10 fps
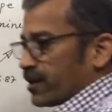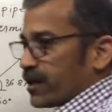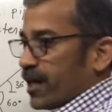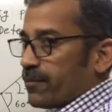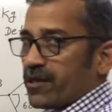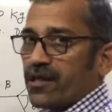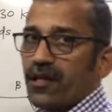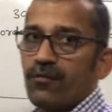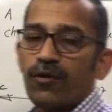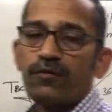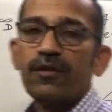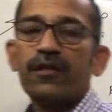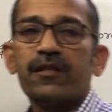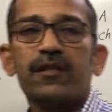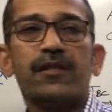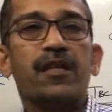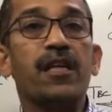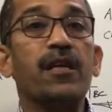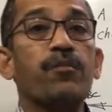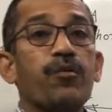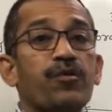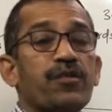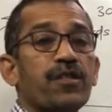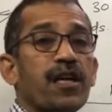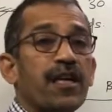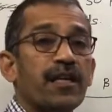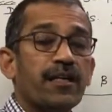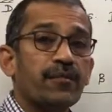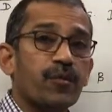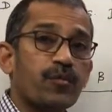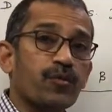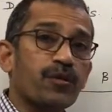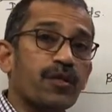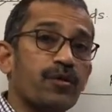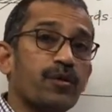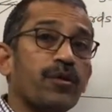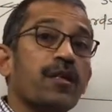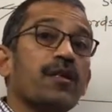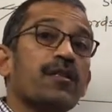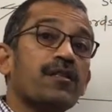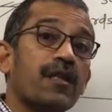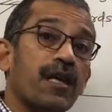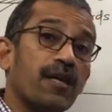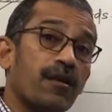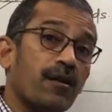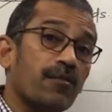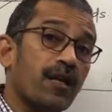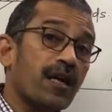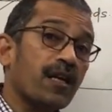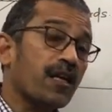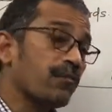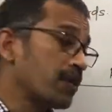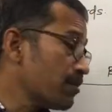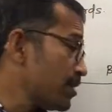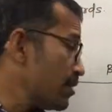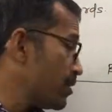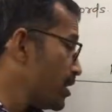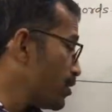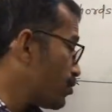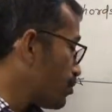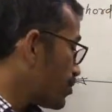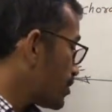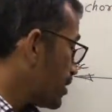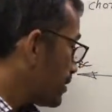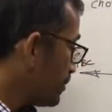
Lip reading: In Lami's theorem, what we have discussed, any force is directly proportional to sine of the angle between remaining 2 forces.